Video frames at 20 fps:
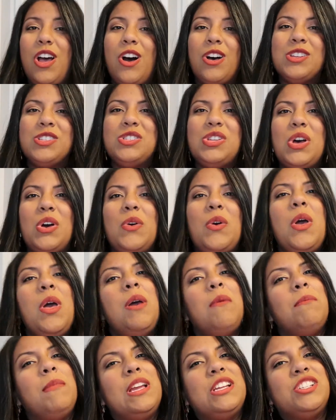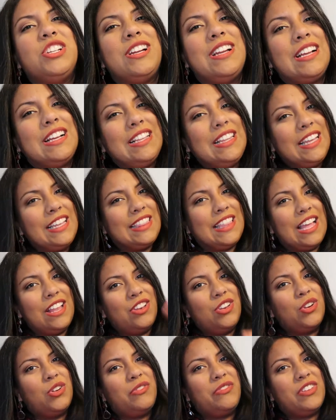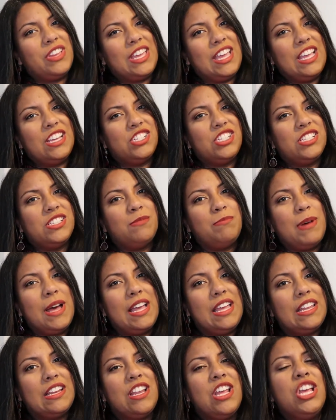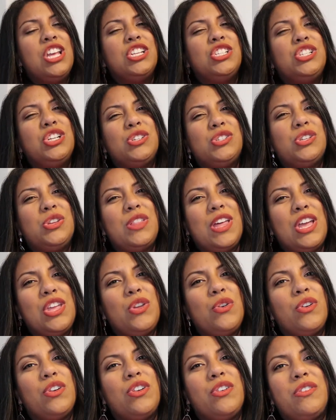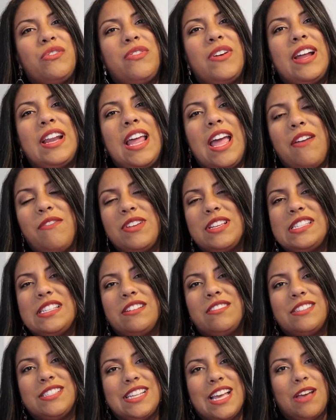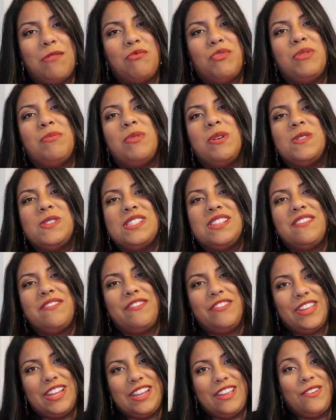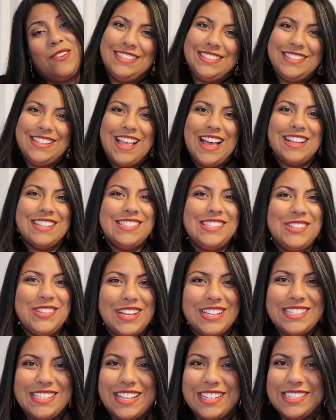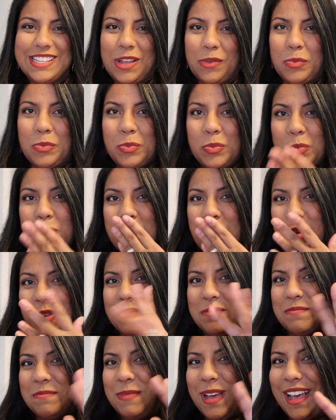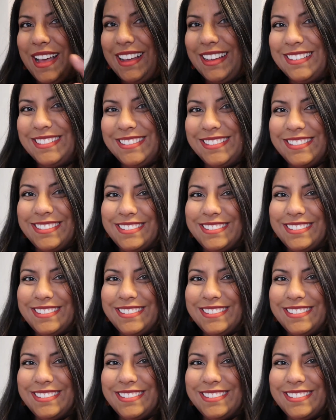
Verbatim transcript: Also, make sure to click that notifications button just so that you're notified every single time we post a video. I'll see you guys next time. Bye.